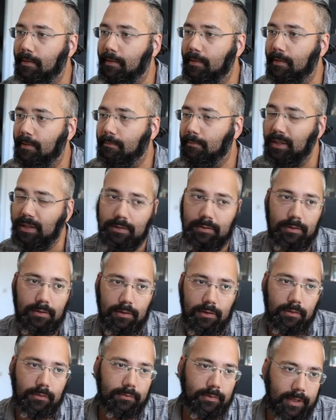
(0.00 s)
But you
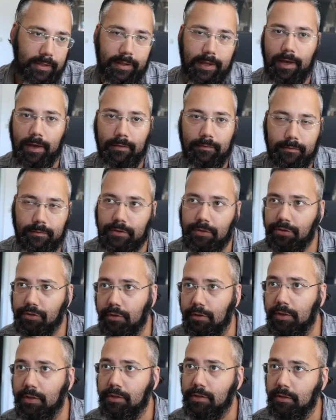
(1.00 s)
know, yeah, they have
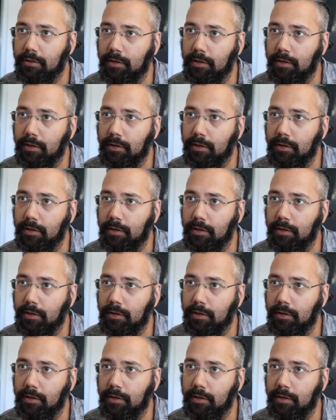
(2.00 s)
insurance and they